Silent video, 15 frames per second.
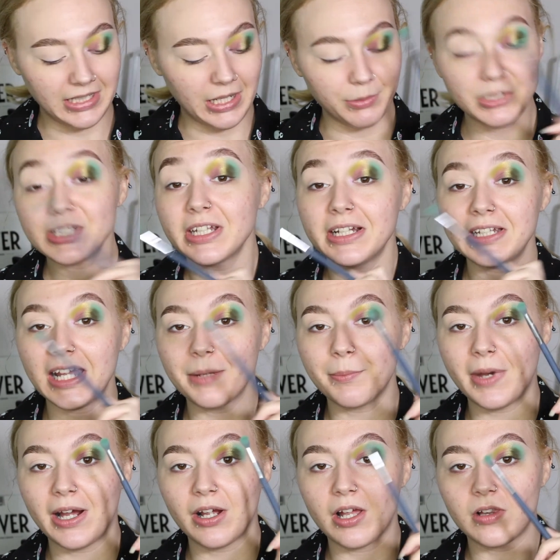I'm just gonna take
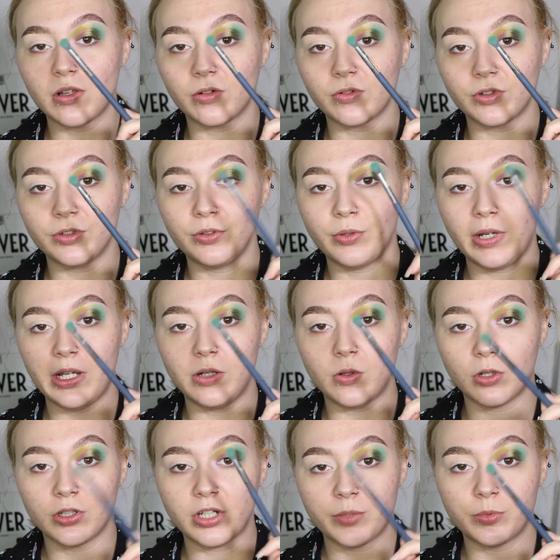my LaRue
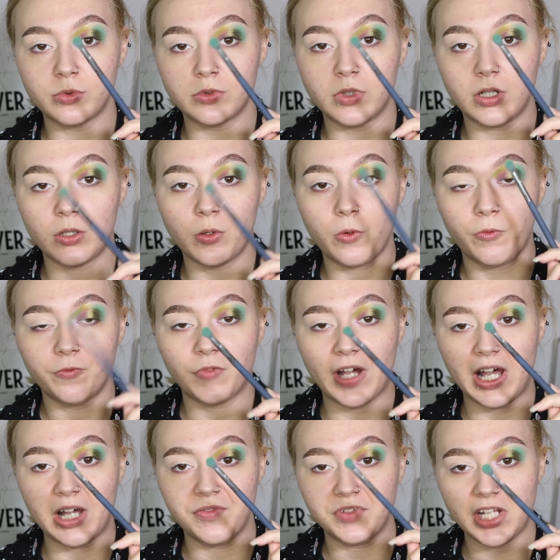
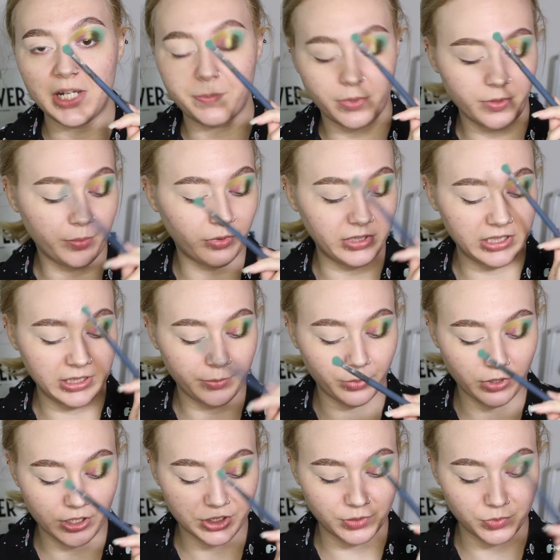LR005 tapered blending
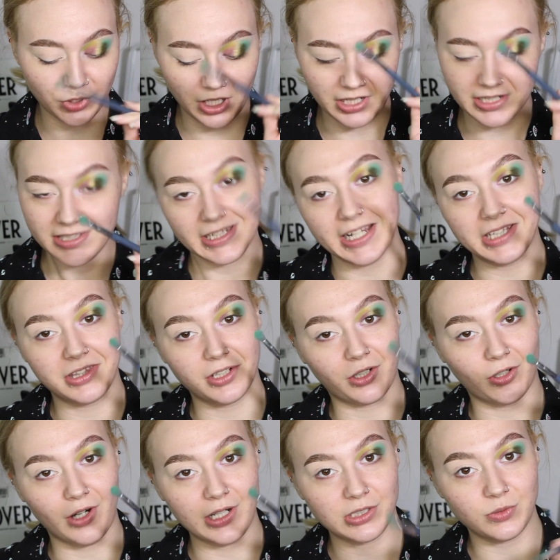brush. I'm trying to say it the
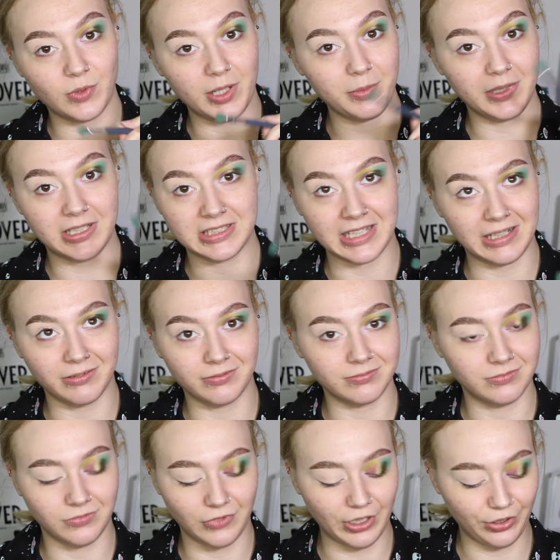correct way because I
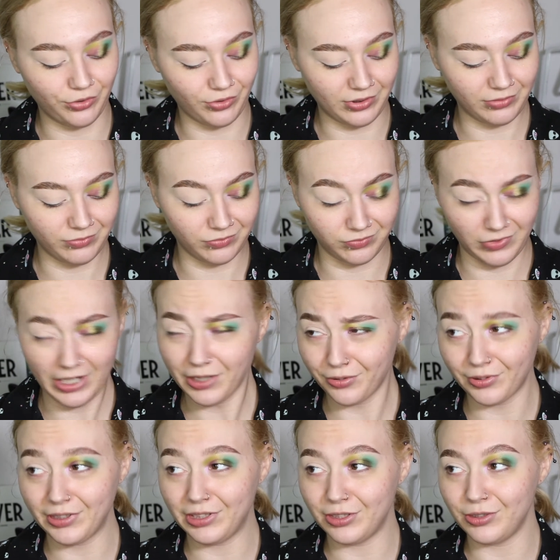
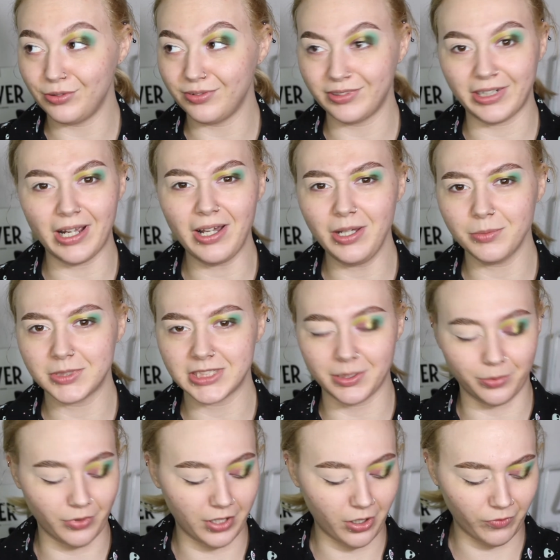rarely do. God, I'm
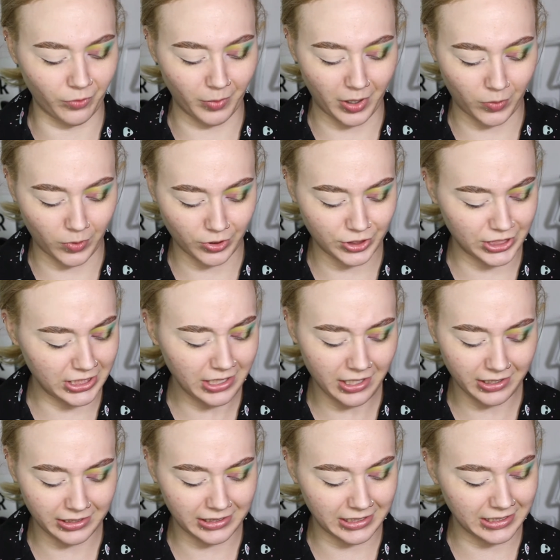stumbling over my words yet
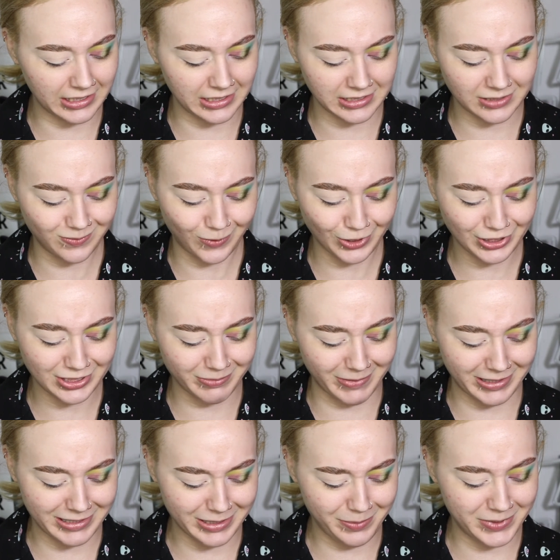again. It's worse than
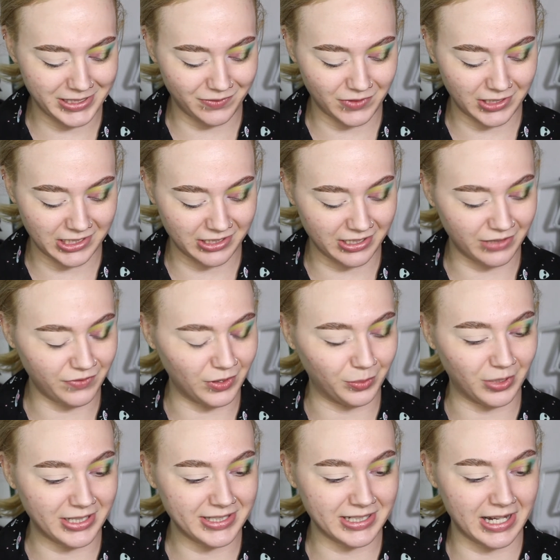my Ipsy video that I filmed
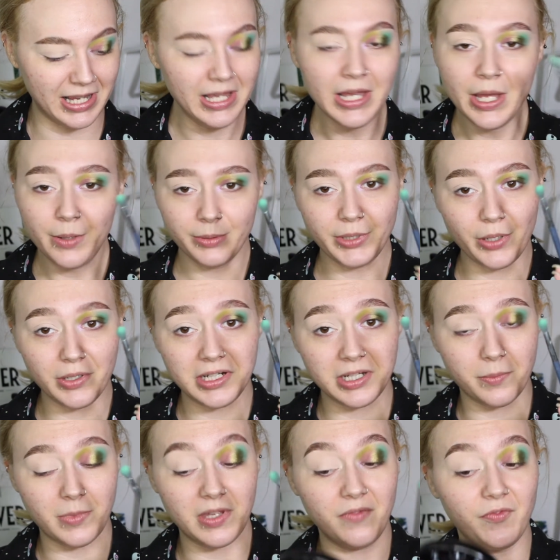last night. I'm going into
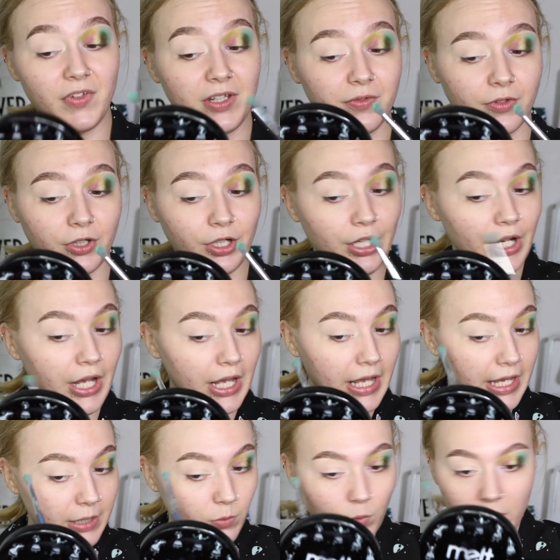Mint Fever,
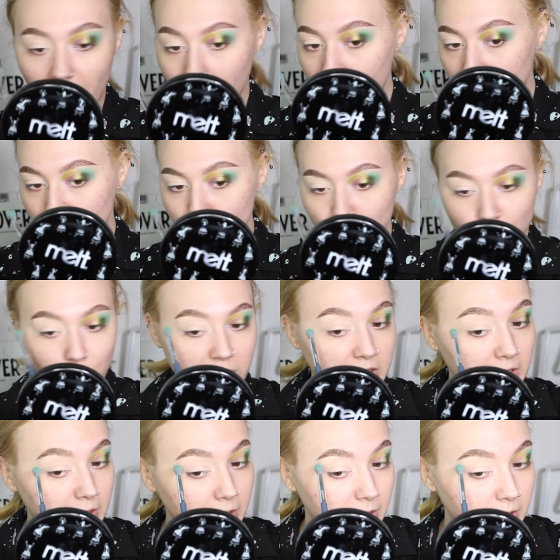and what I'm gonna do
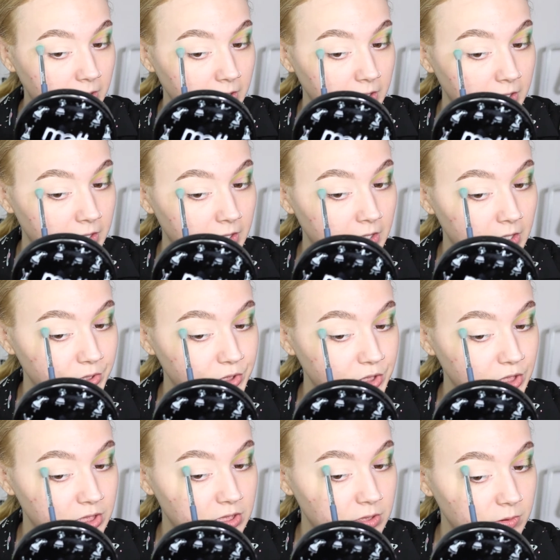here is
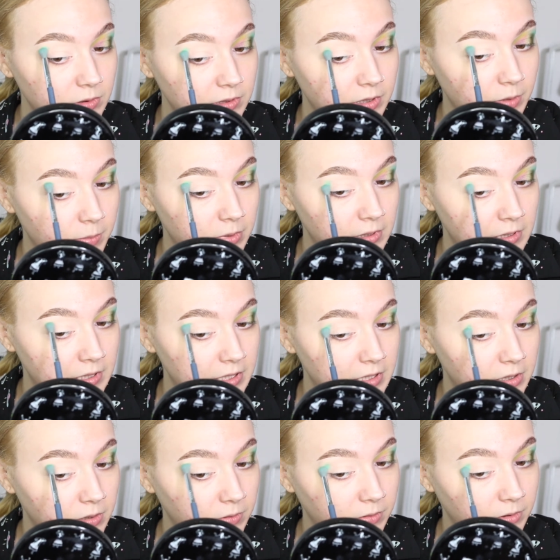just do a little
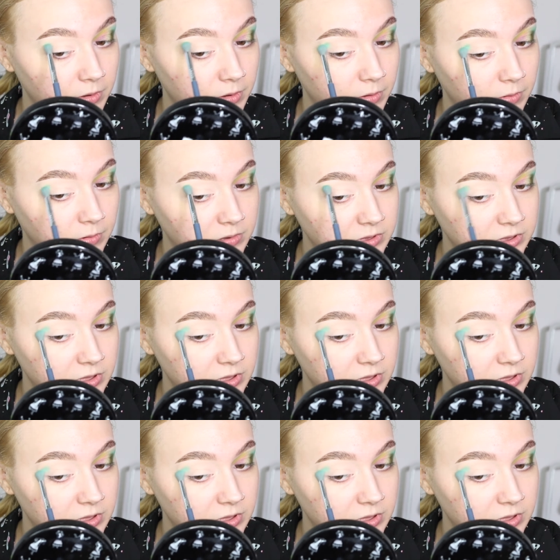blenderoo, a little